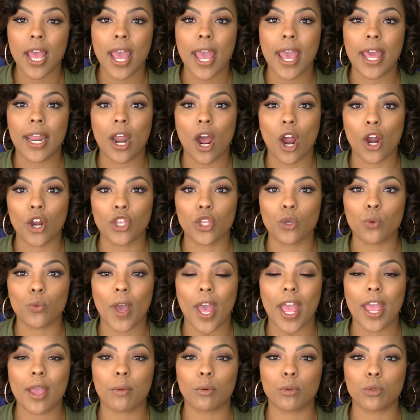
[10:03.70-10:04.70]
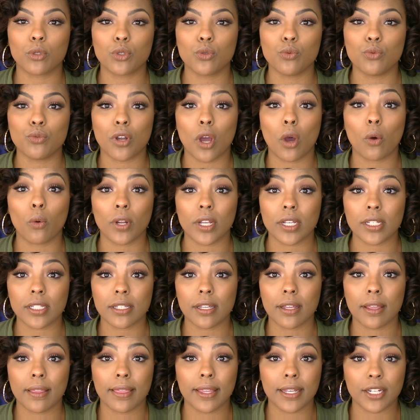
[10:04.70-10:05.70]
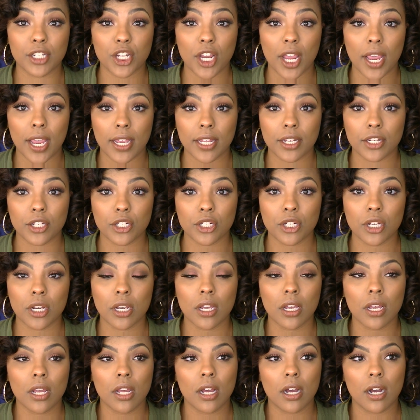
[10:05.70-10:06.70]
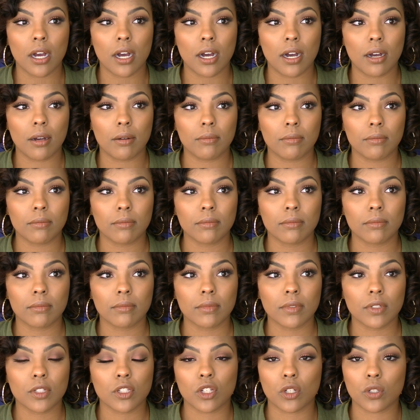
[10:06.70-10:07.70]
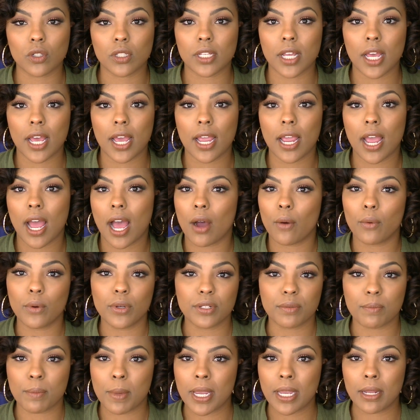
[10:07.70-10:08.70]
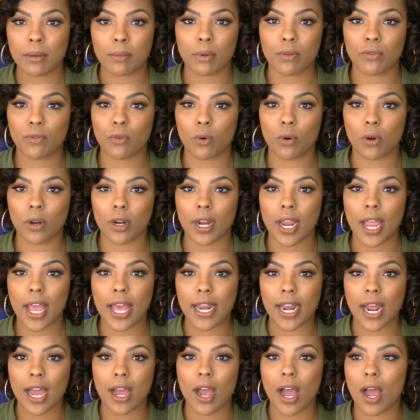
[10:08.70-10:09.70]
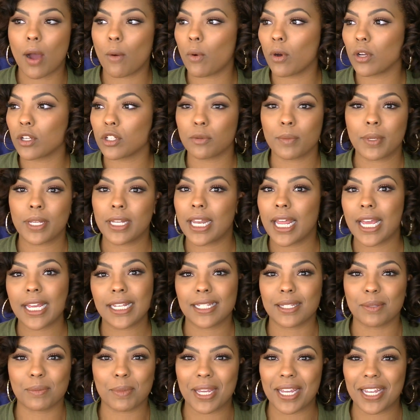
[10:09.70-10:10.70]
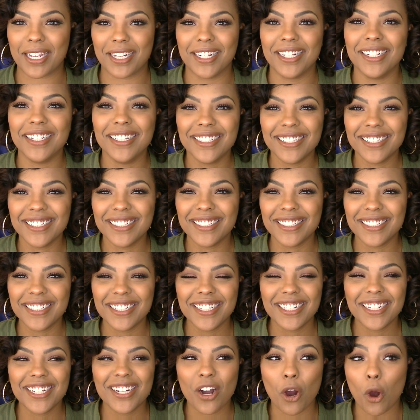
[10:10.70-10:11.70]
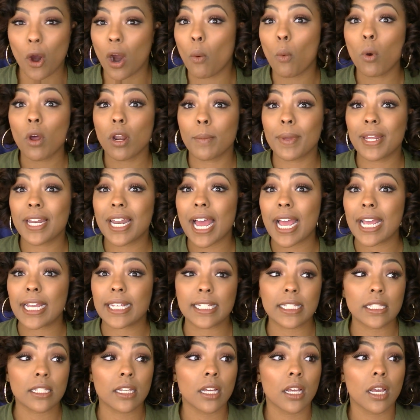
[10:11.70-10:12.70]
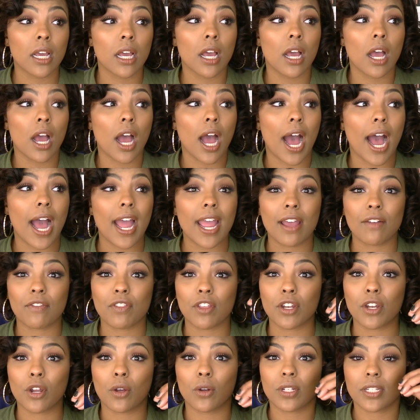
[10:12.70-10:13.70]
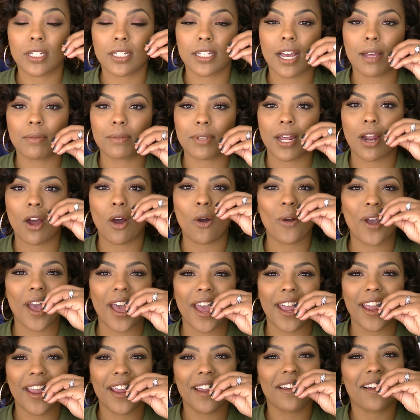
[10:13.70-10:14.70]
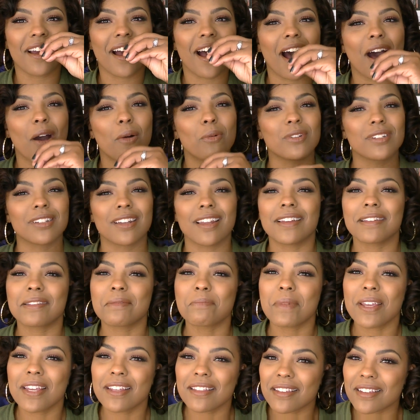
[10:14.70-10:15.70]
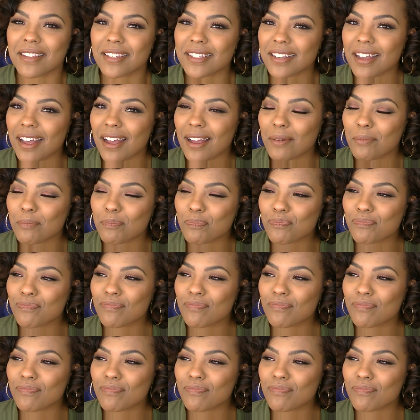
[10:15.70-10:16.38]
and are you able to notice the change? So say I was mean before and I want to be less mean or I want to be nice. I have to notice the times that, okay, I was less mean this time.